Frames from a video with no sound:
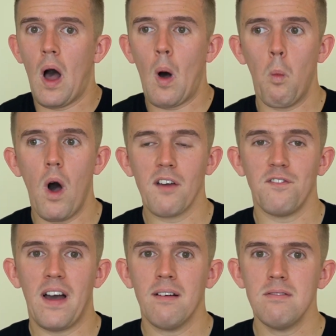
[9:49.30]
What I
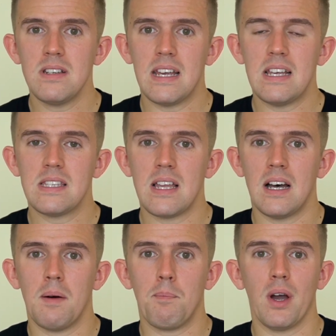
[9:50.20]
found is
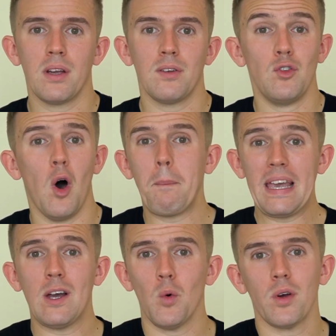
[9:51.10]
that by not
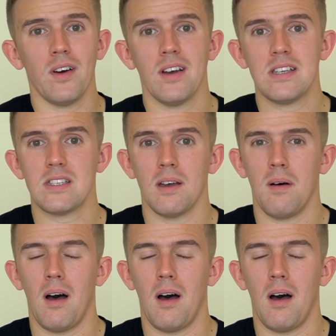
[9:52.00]
being organised